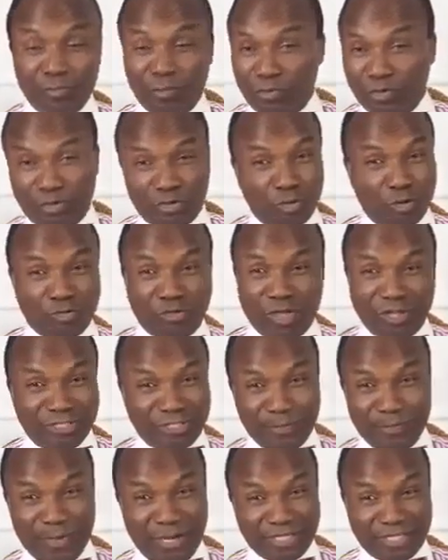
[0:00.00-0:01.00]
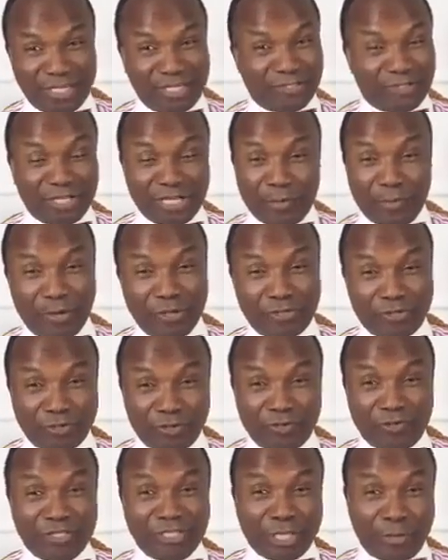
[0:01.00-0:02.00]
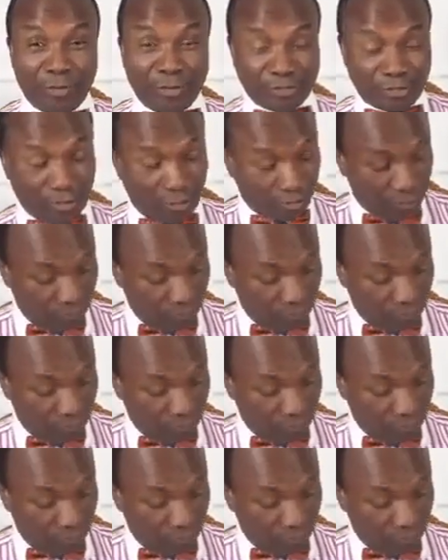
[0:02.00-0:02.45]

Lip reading: Truth doesn't matter. It's not about truth. It's about church